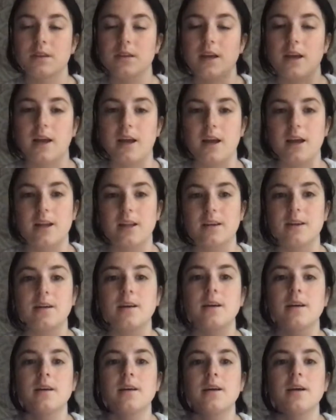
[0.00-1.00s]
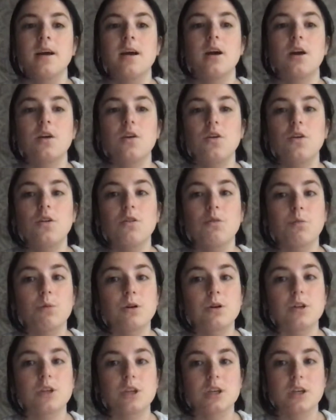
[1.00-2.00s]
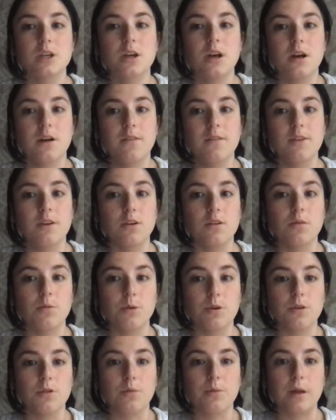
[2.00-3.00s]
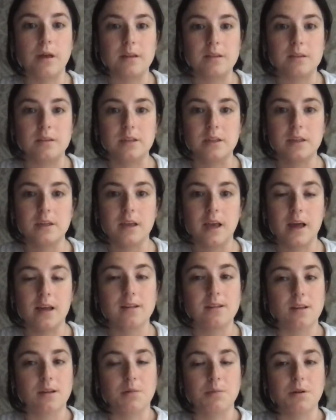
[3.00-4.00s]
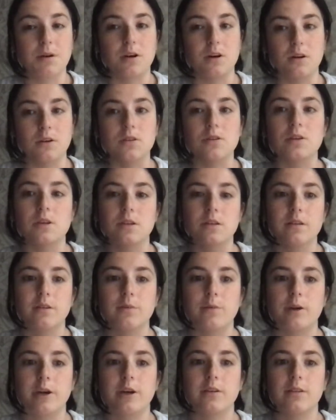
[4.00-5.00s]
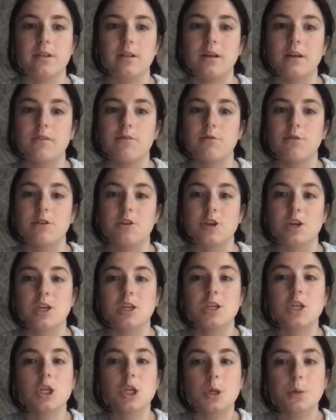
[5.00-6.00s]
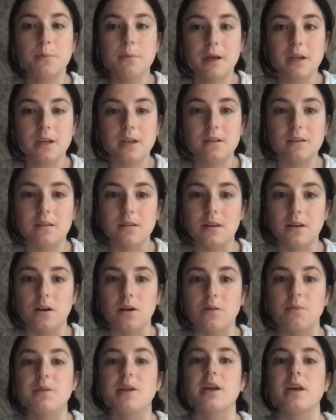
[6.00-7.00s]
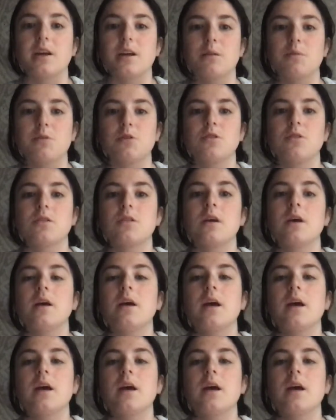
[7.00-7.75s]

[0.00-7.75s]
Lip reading: and a huge portion of the disposed plastic ends up in our oceans and wildlife, which can tremendously harm the animals